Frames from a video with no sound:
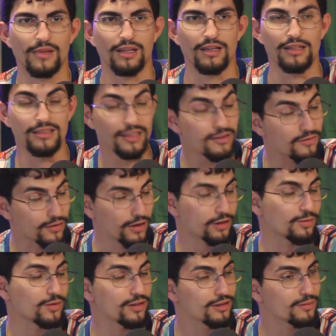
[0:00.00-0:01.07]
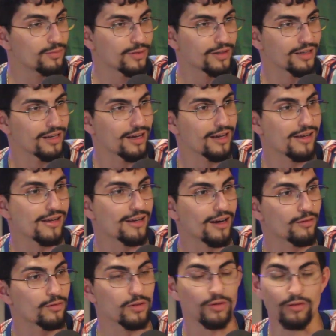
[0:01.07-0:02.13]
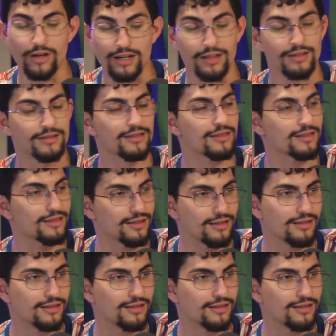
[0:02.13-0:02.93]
it did fuck me up, and I regret it.